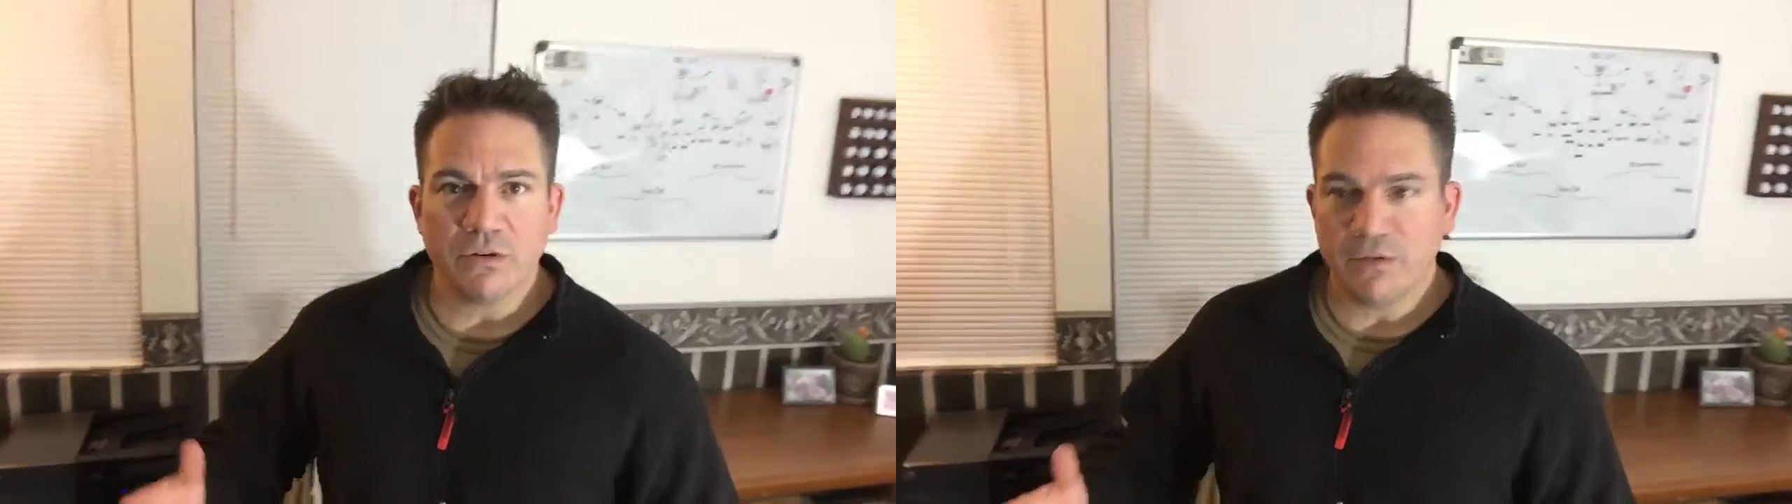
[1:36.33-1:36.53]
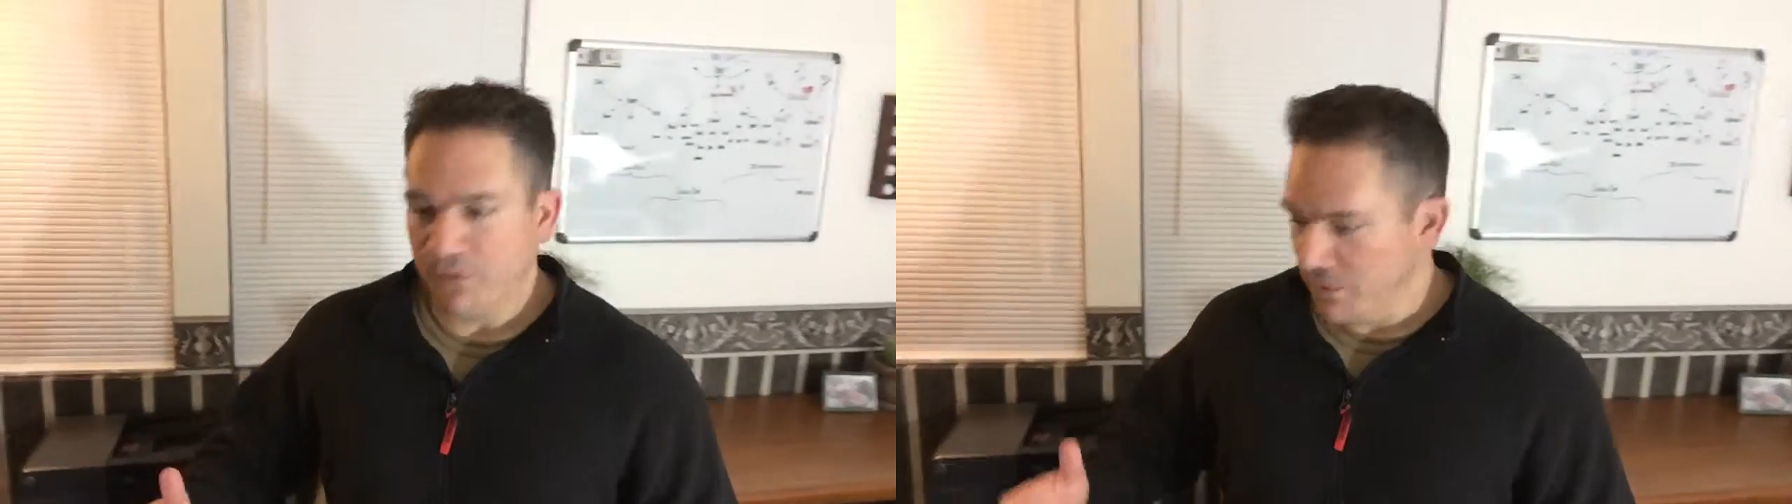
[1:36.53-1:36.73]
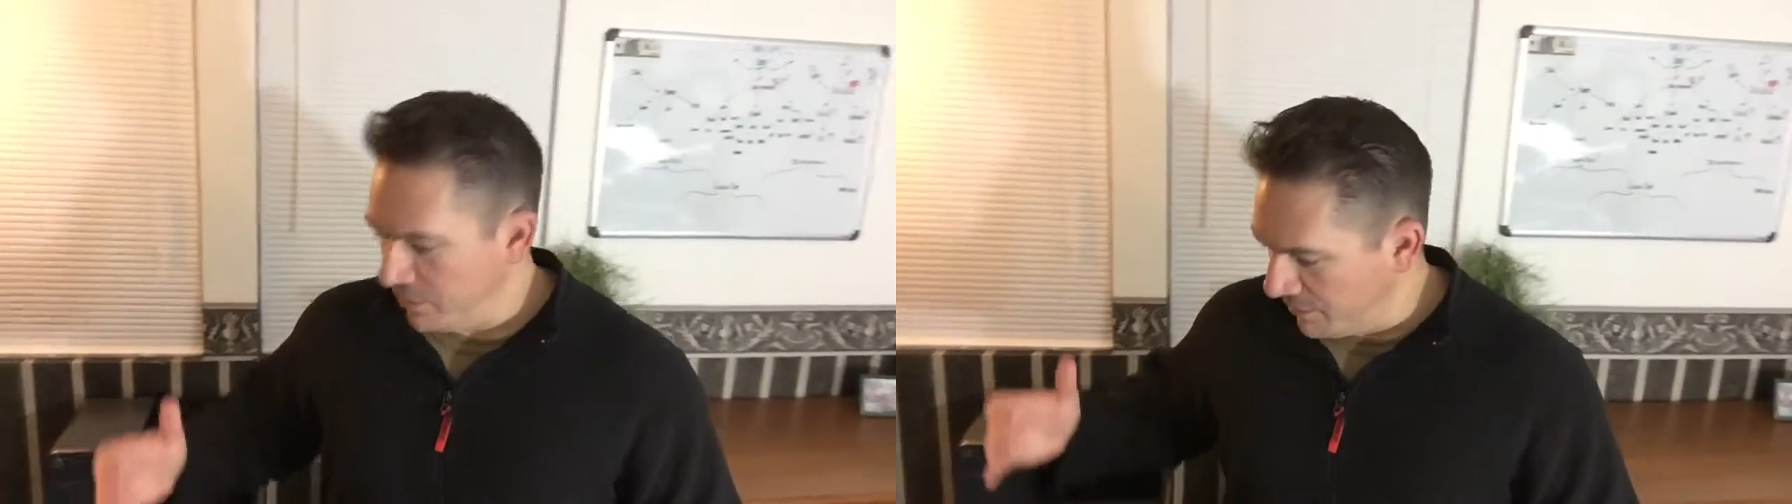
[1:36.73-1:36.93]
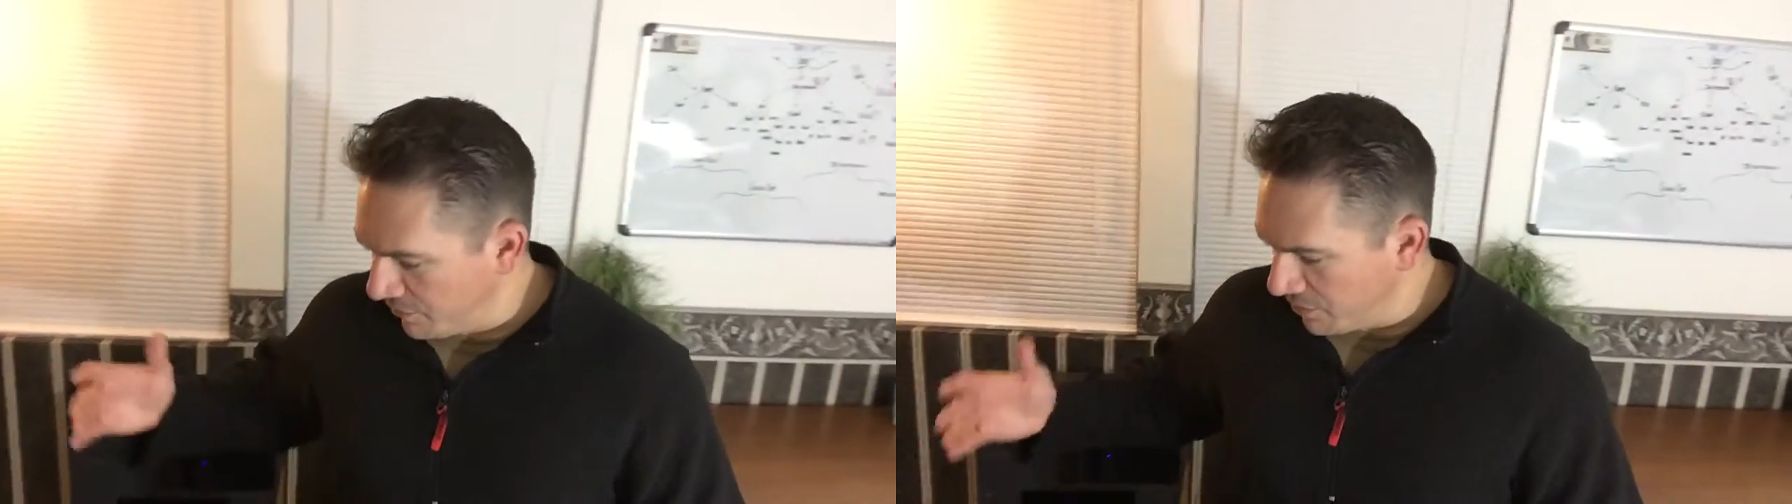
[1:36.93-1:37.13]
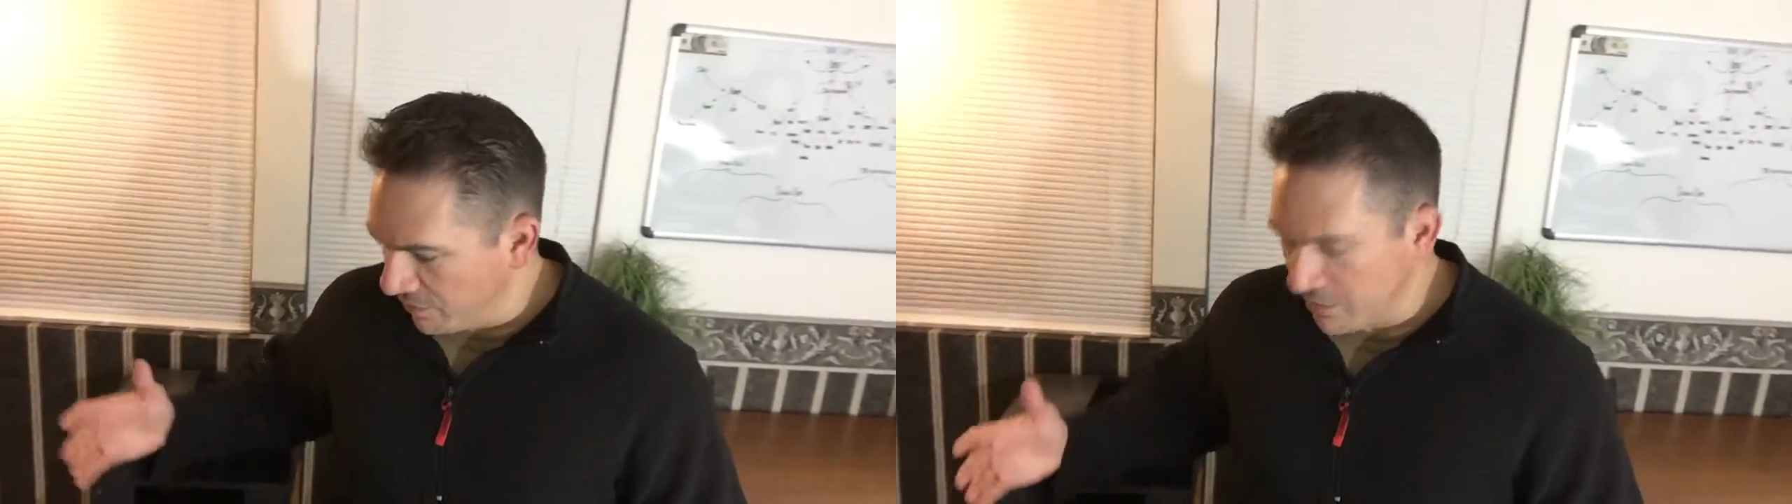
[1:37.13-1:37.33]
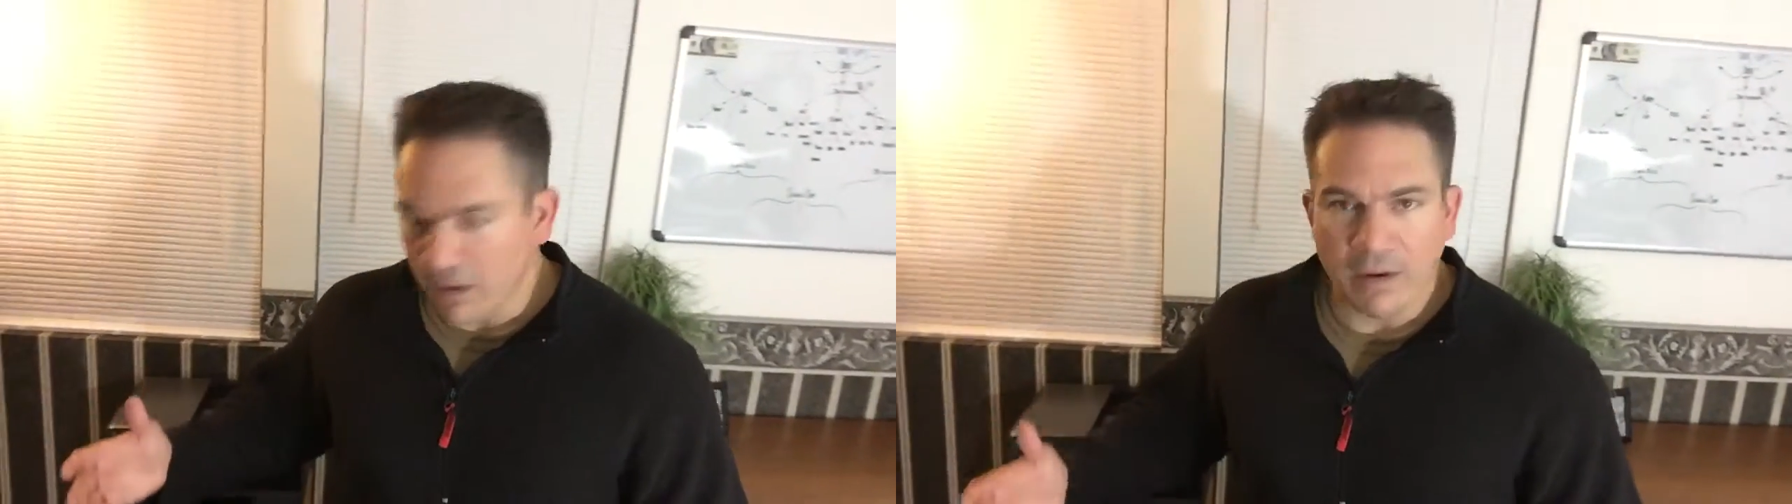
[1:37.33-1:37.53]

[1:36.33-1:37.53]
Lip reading: or if you're